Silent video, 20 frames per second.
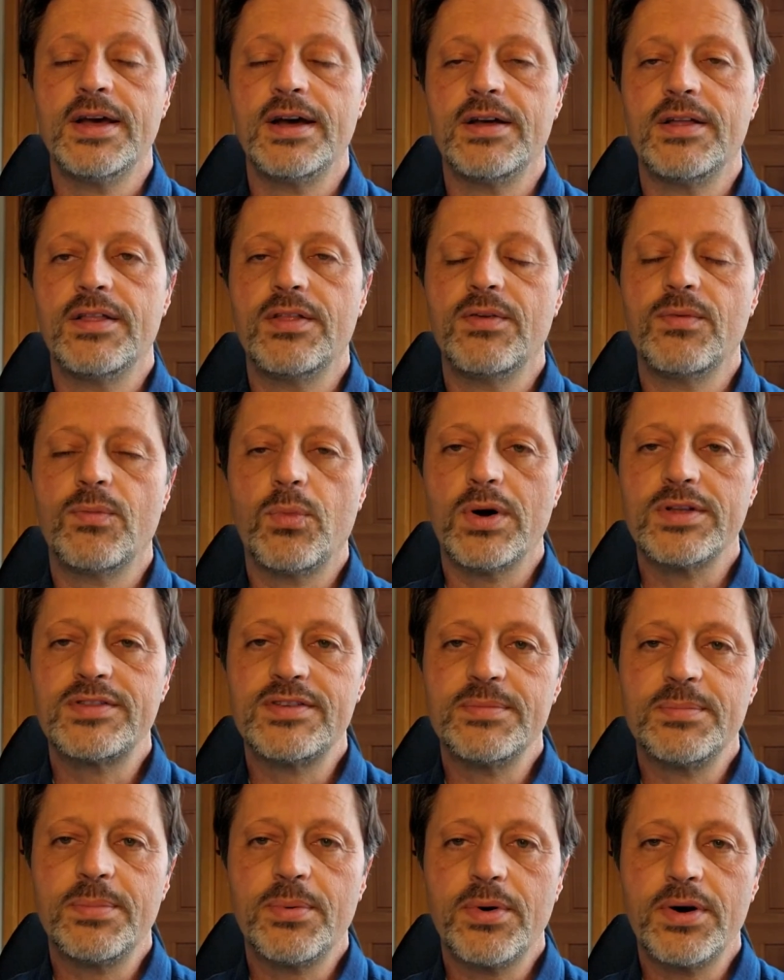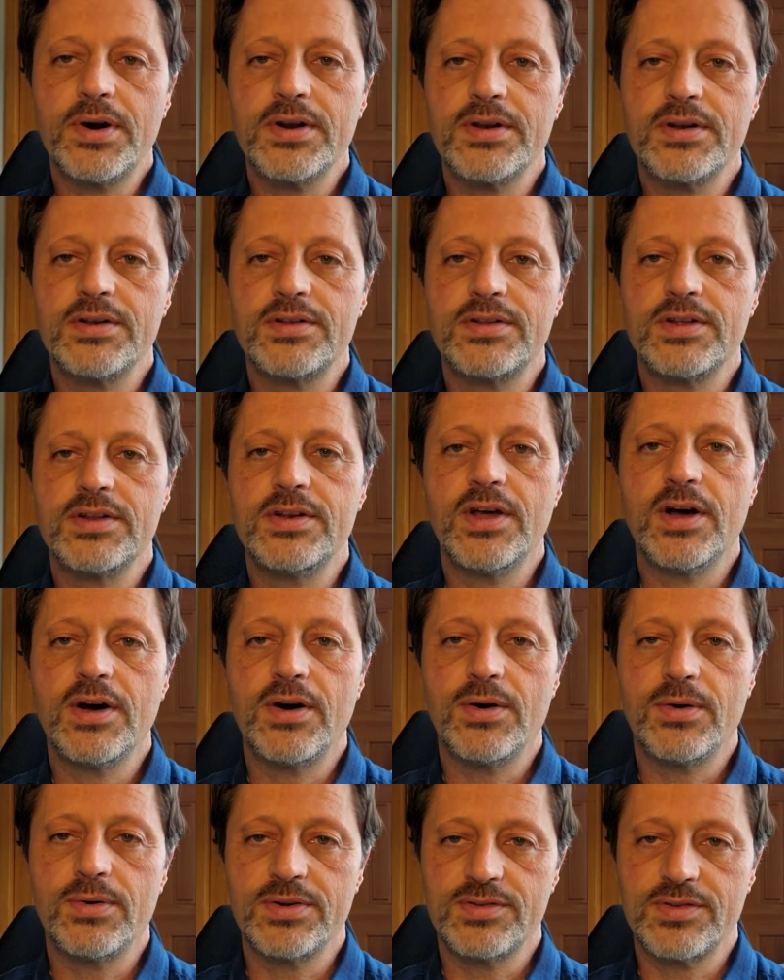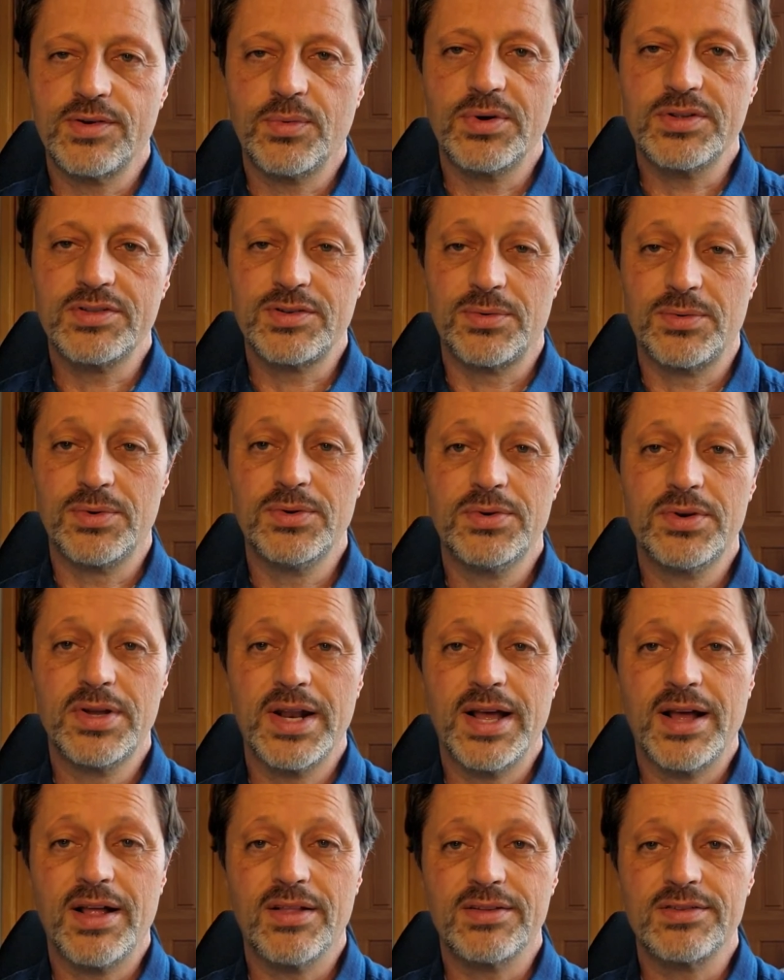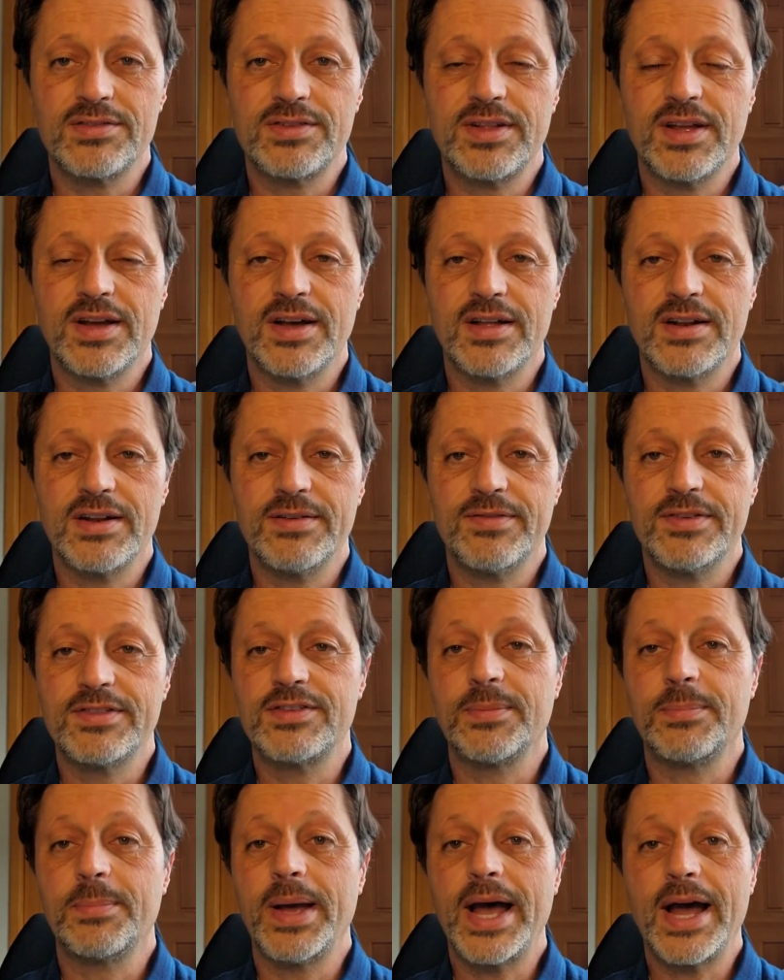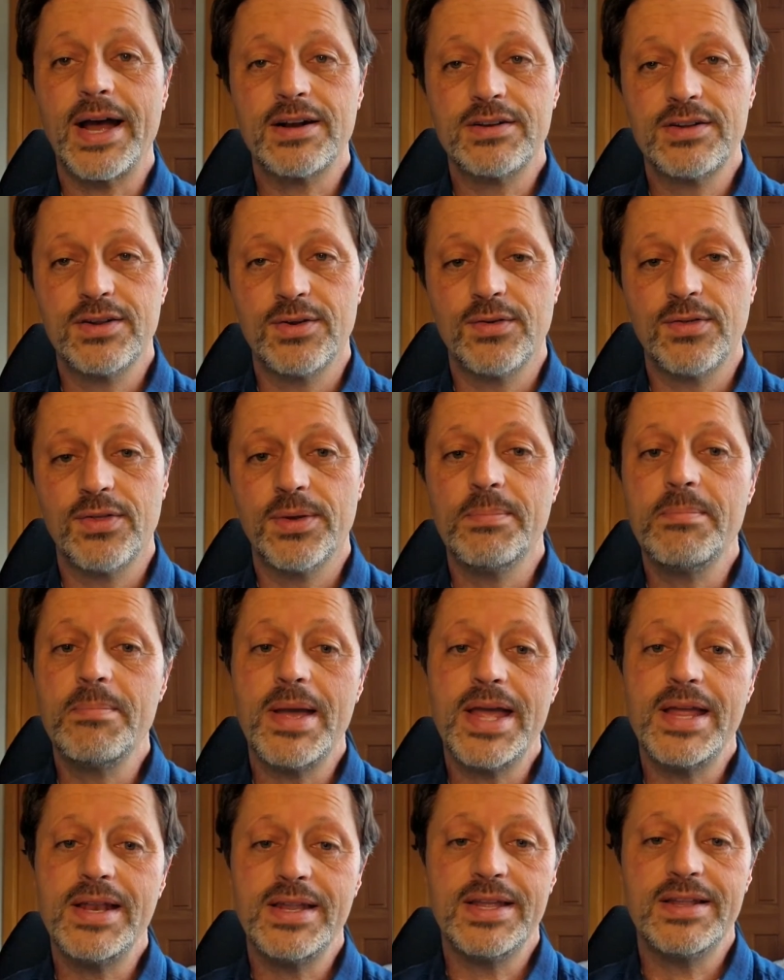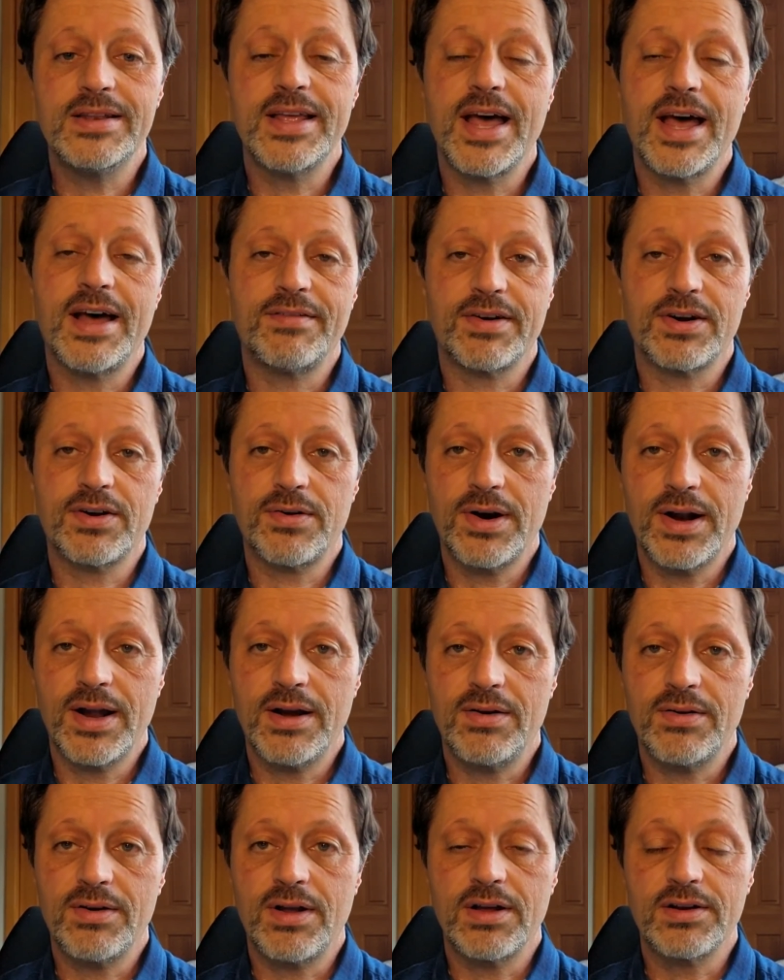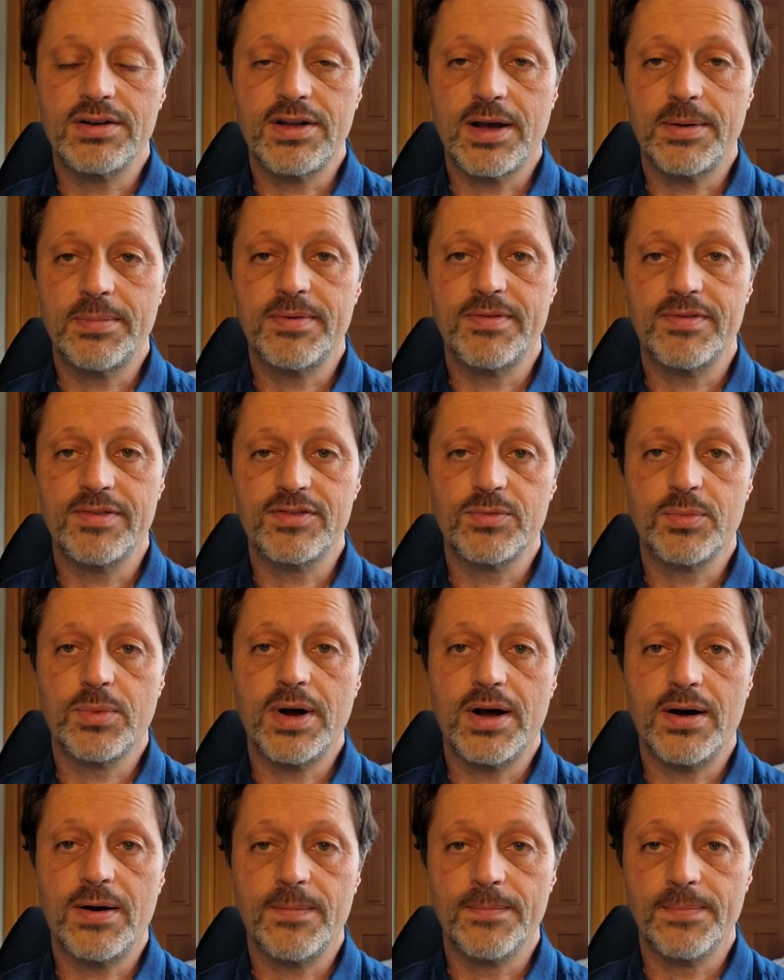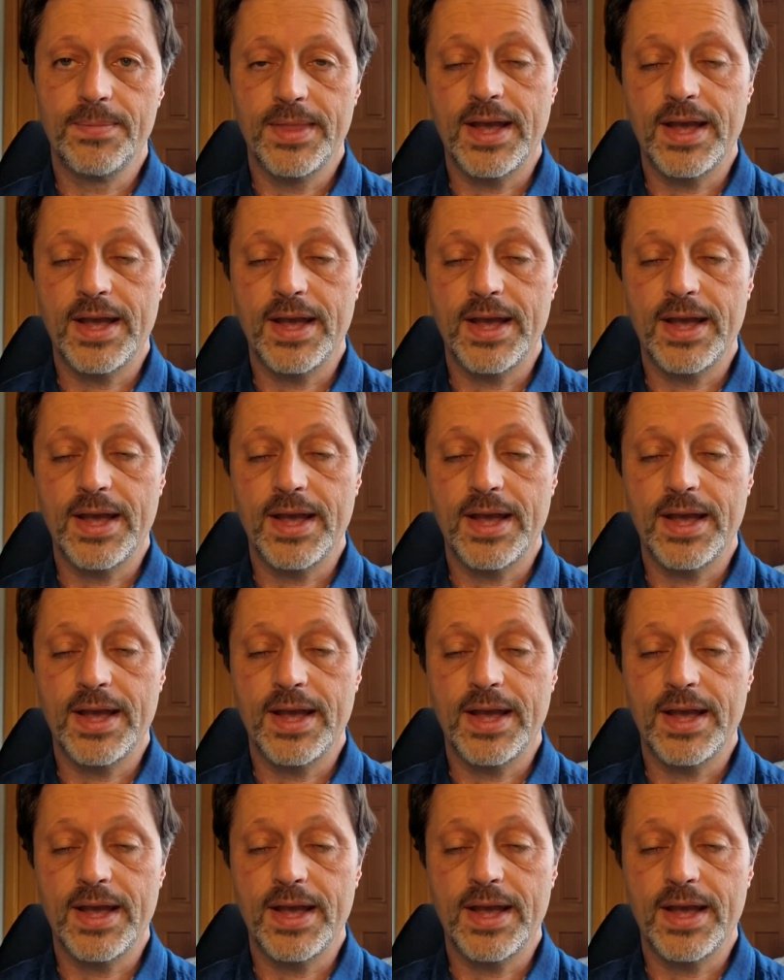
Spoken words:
What's important to know is that once a root canal is done, if it's a back tooth, it may need to have a crown on top of it as well.